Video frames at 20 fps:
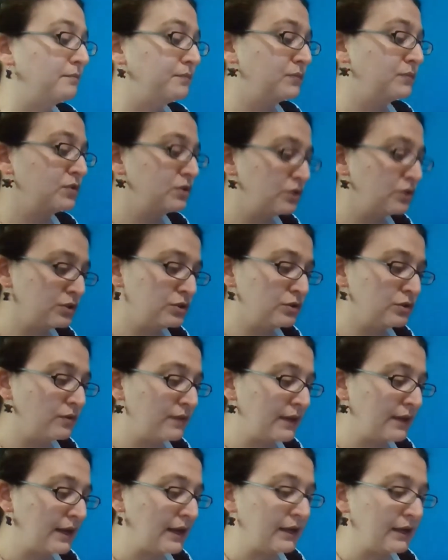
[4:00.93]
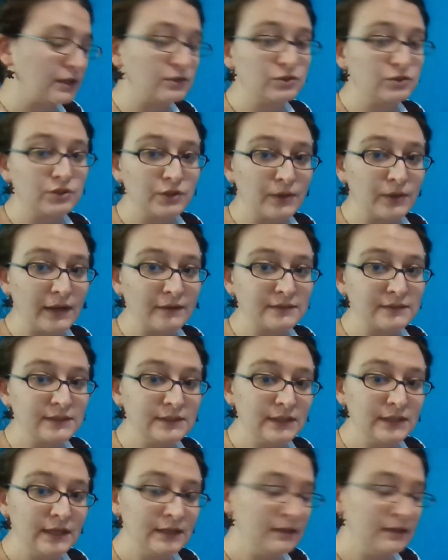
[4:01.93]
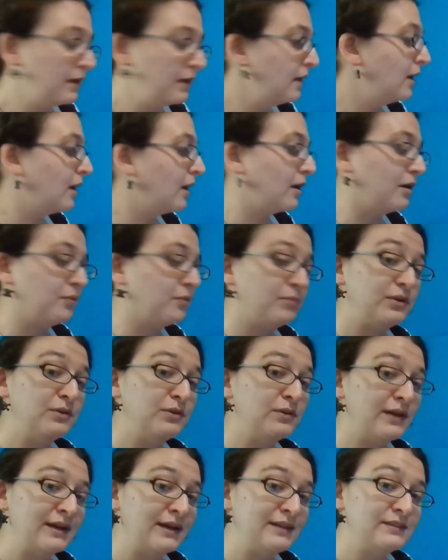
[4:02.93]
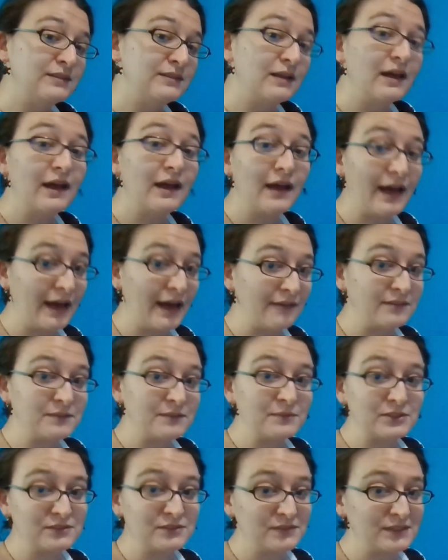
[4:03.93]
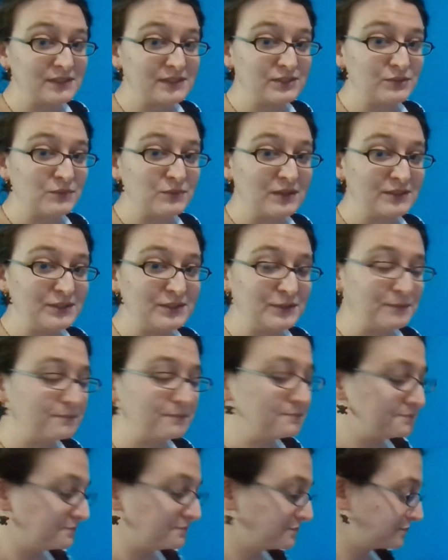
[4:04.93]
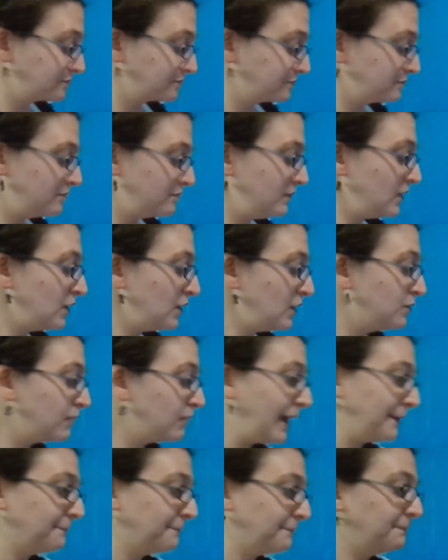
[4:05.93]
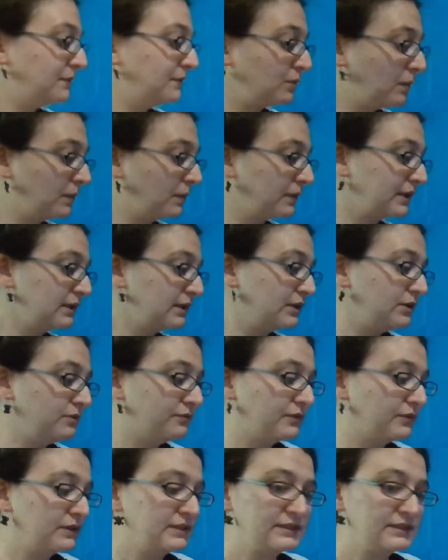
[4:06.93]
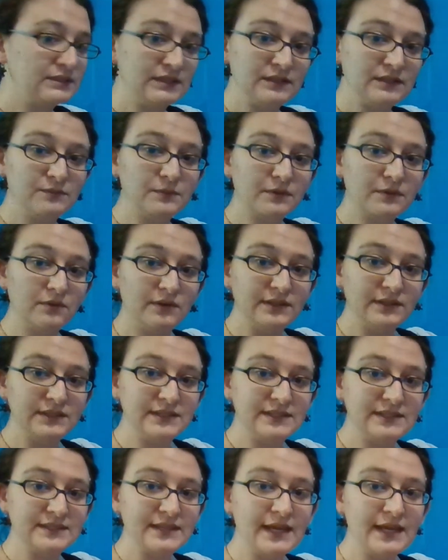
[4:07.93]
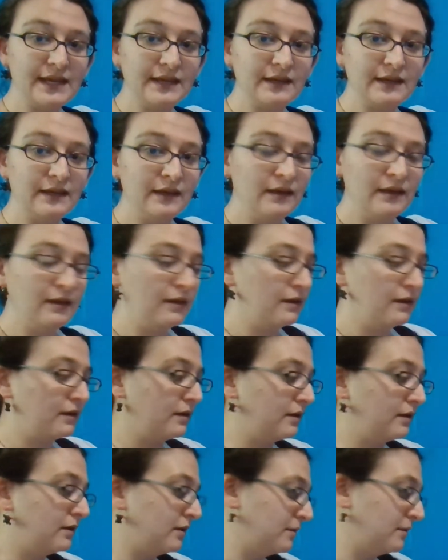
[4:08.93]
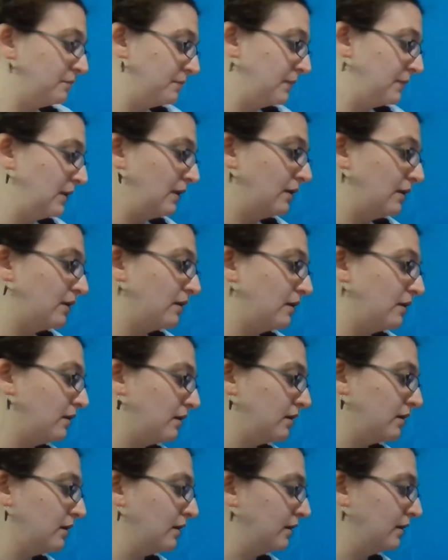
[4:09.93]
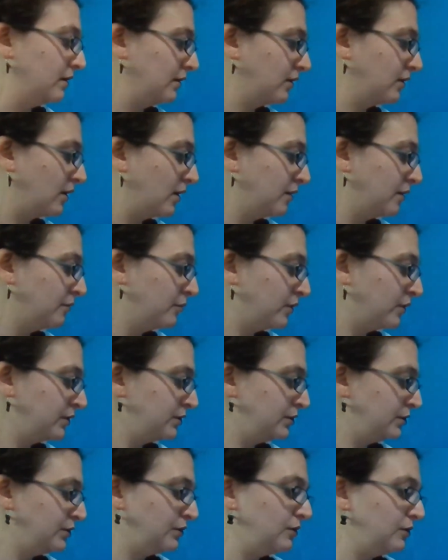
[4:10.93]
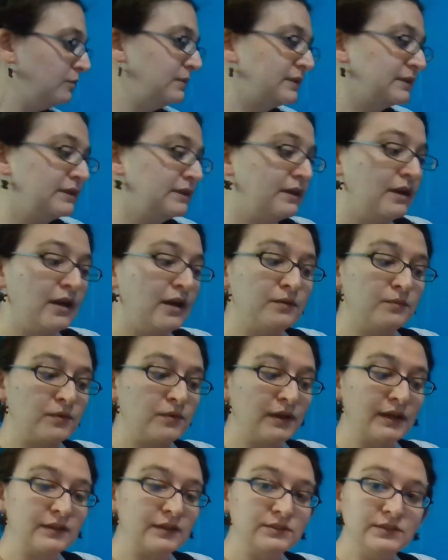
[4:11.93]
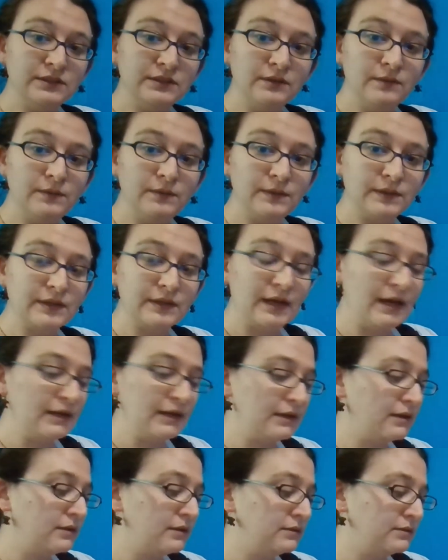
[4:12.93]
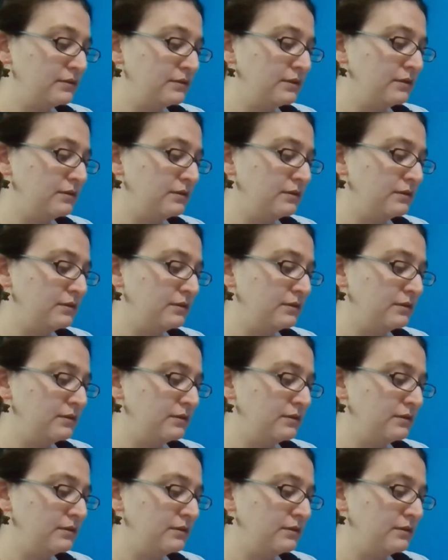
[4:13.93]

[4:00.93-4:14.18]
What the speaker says: just so that I can show you how it's done, but you guys have as much fun as you want to. Okay, so what we're going to do first is we're going to take our cardboard tubes, and we're actually going to cut a